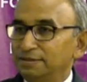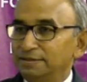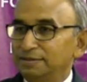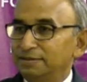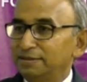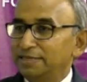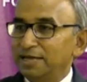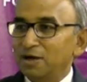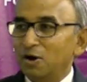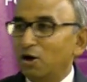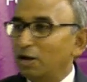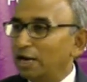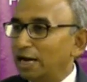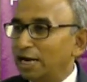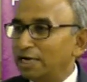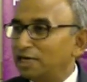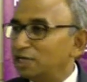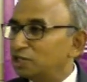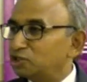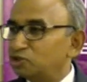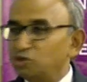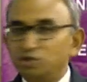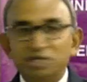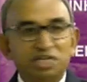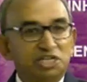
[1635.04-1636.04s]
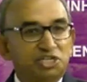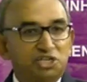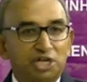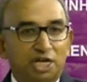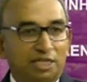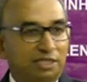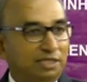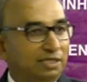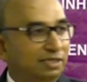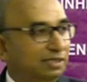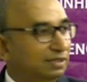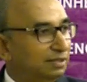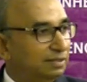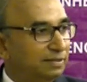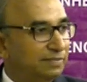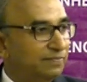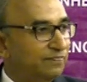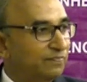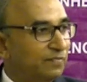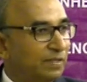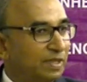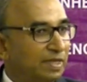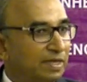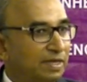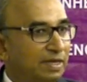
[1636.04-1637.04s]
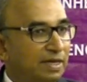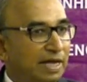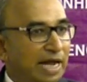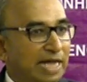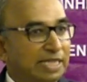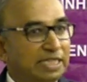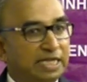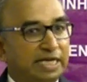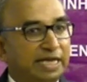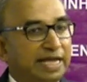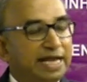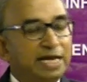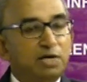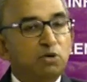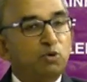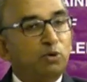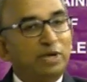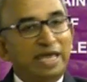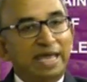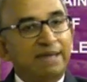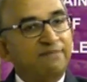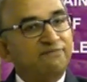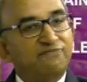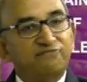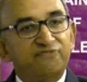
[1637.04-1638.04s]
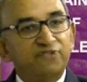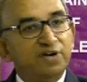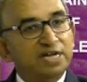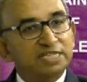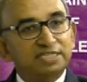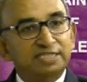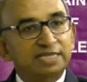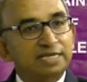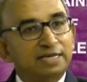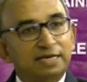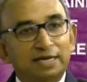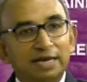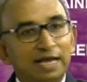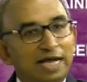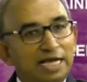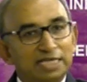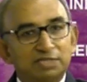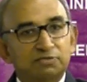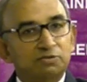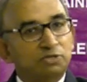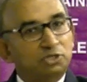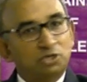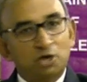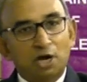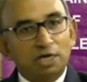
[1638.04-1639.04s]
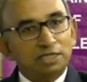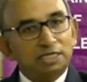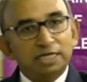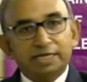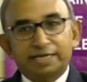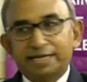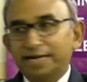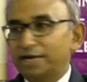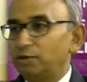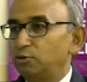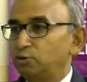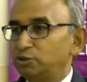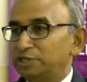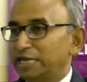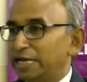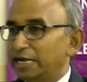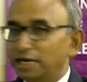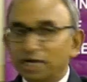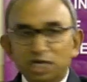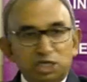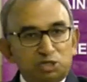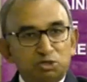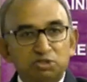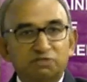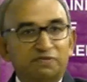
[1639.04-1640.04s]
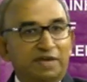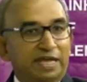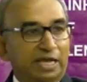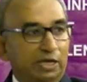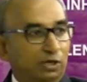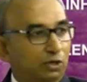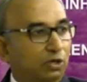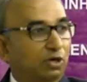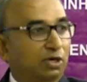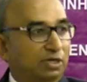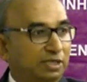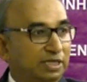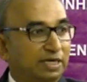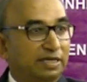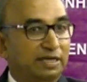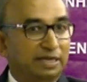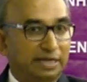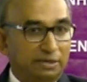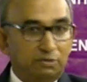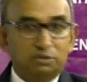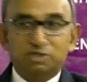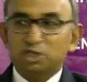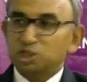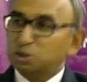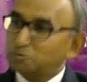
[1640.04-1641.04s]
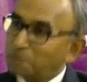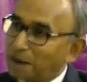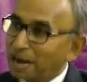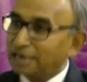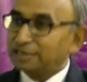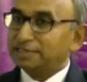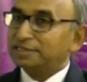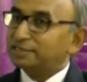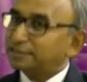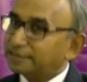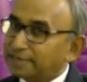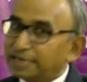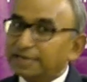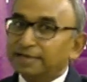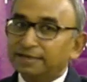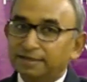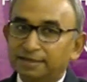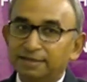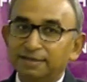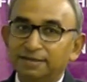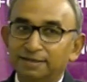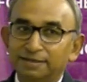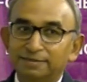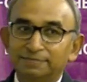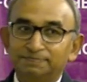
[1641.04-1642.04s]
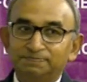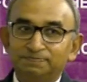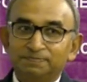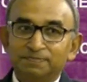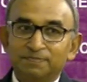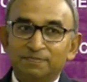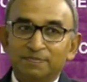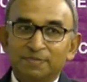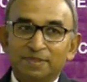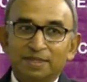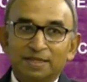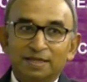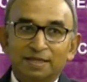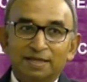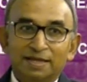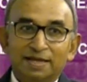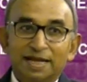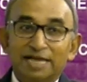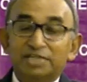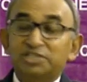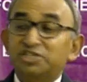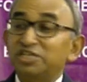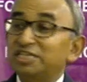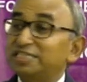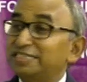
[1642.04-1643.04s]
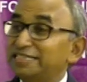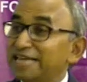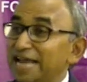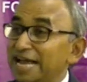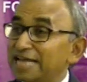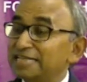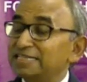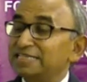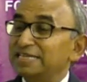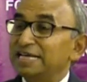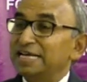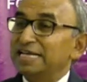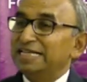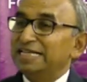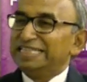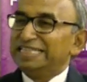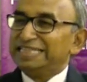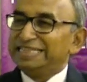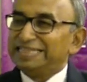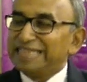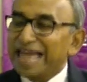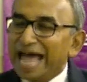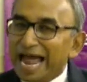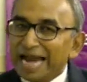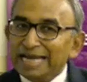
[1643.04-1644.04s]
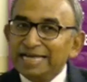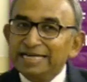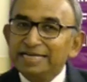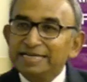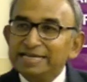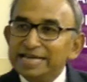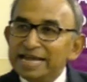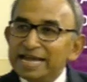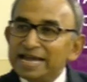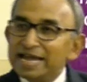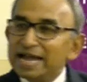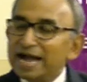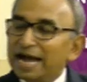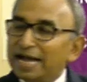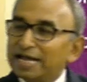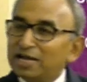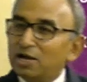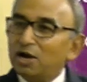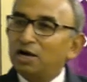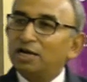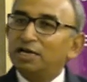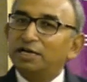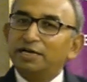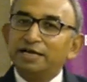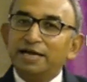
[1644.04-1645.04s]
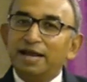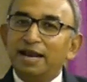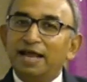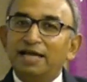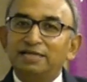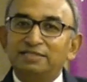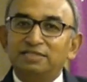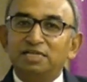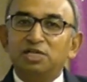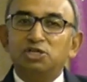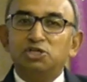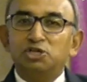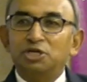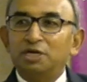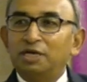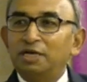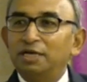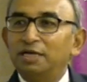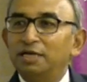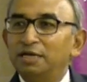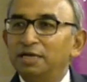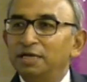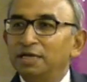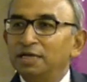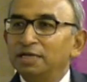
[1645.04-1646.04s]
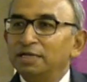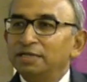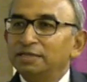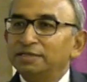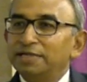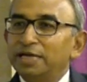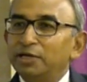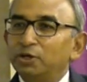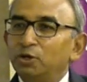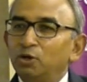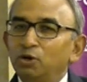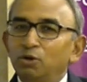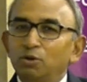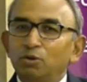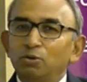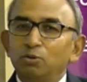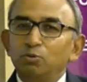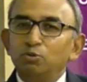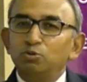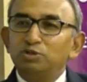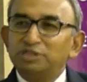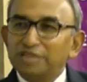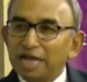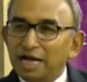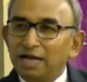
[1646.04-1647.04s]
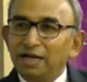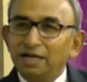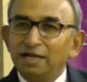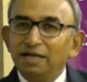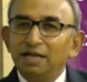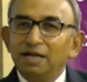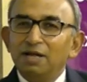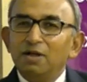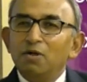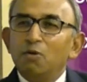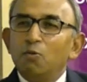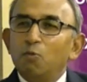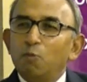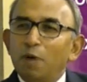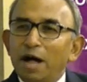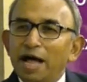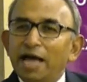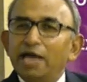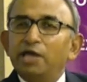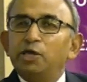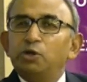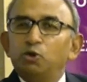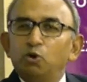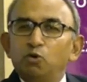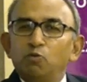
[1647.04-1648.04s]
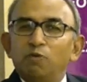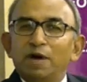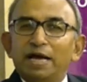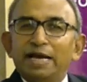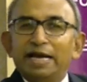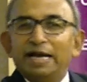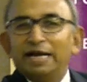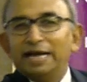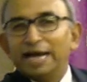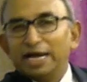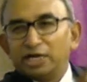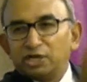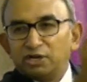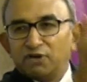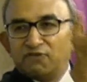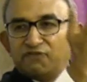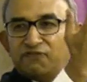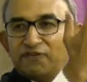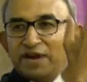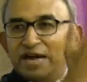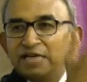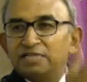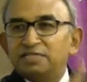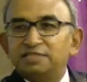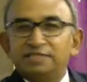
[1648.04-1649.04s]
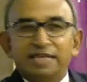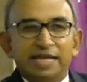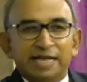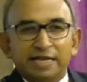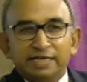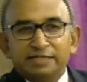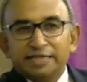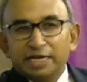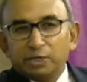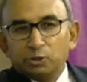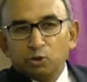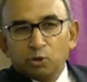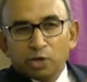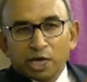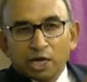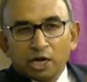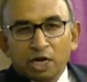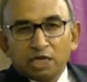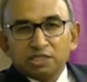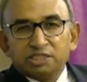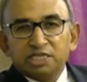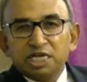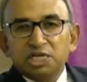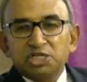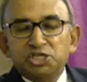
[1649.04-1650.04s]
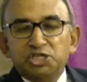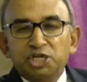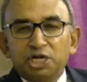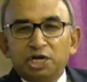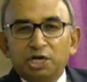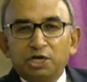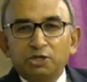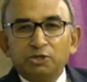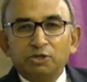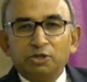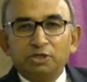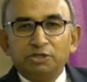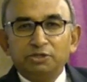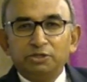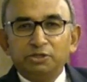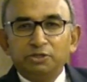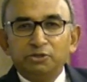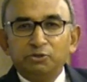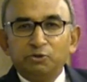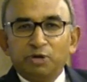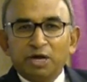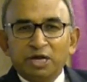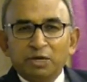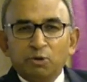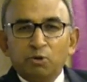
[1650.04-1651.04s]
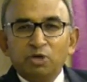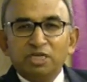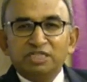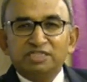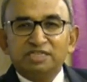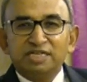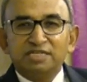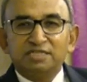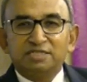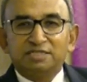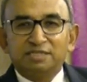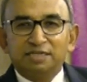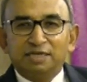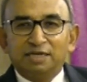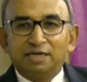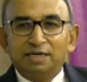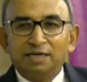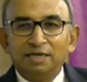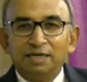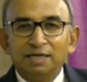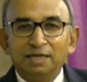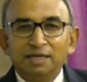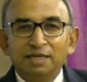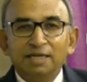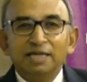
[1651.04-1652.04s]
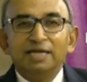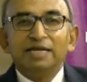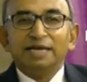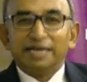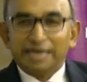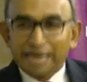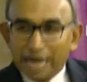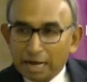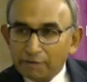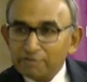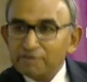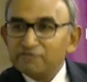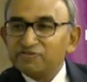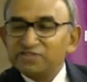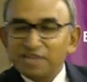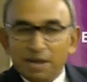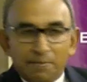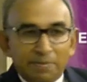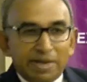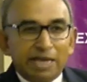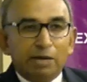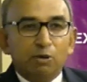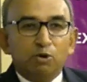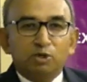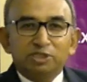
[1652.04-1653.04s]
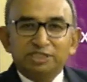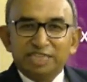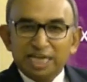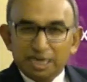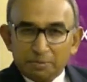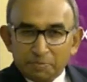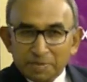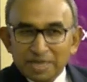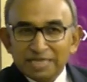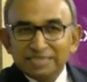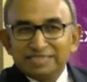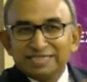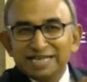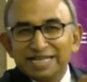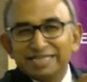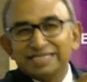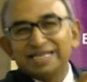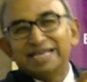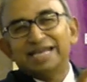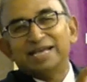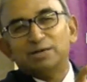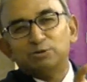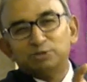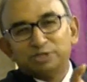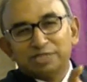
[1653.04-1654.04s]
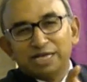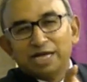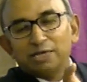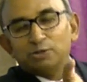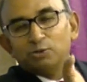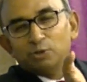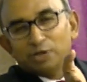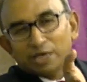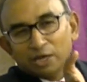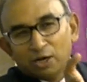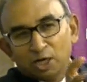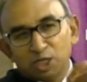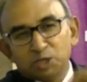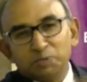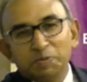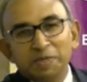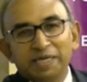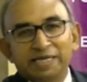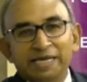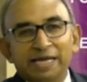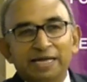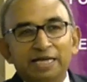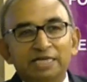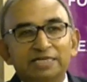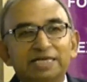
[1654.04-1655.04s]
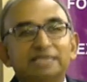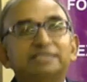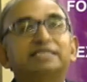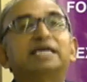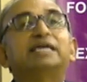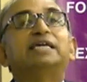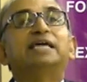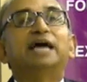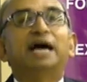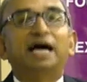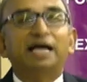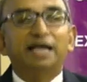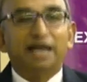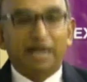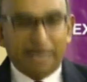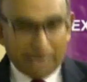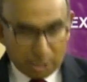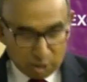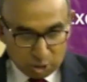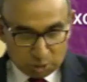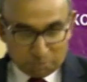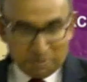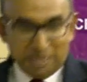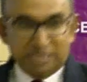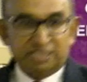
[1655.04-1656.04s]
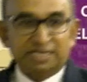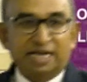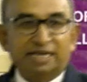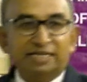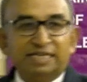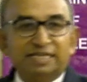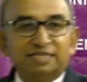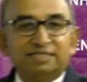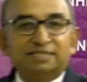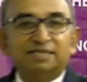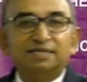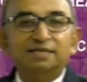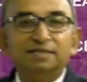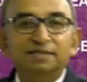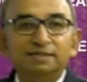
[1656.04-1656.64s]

They all understood each other. And the kid who came first in class was not the kid whose English was very good. It was the smartest kid. And she says, that day I got a realization that, Usa, why are you worried? Let your friends think that you cannot say sure, you can only say sir. Now if somebody looks at me and says, hey Usa, you cannot speak English, I say, yeah, can you speak Chinese?